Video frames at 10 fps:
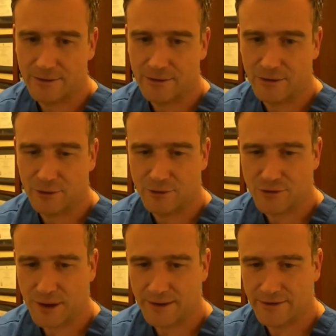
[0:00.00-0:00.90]
You're
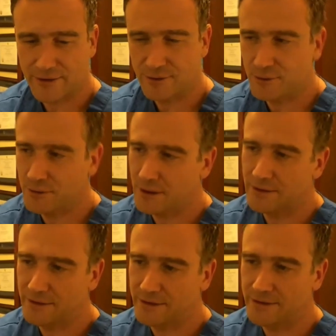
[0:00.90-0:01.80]
trying to
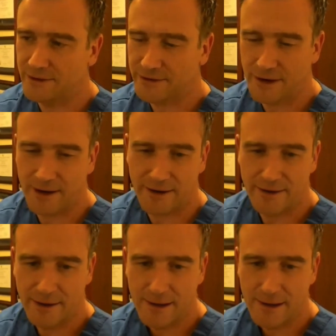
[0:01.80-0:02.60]
decide